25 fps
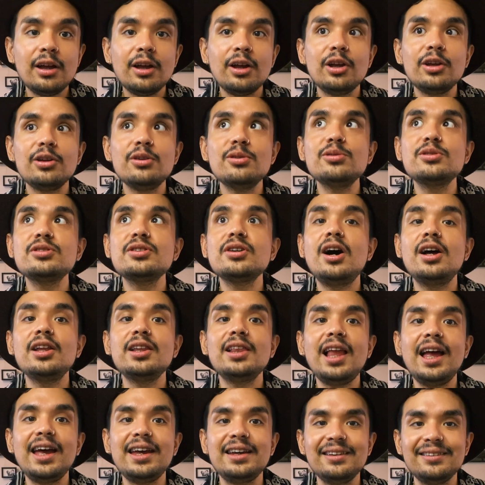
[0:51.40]
you saw
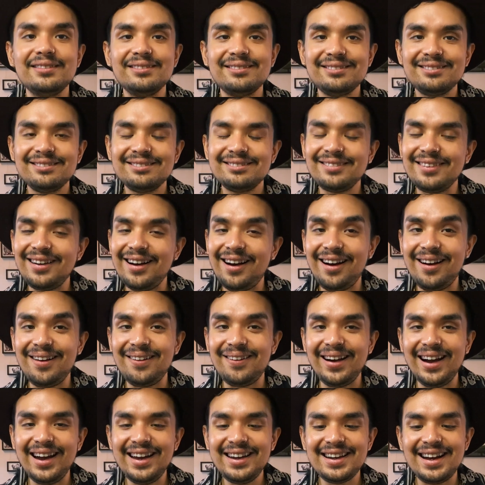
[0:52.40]
light. All
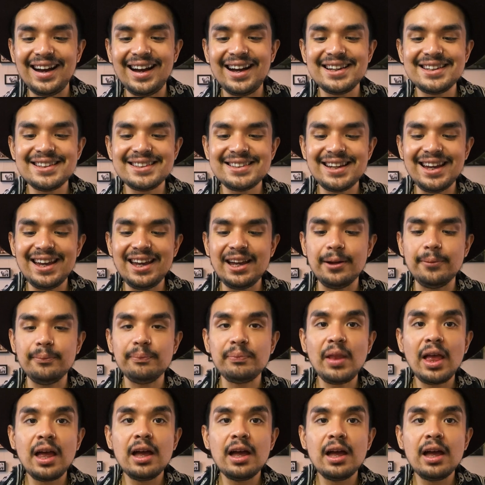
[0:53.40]
right, Ashe.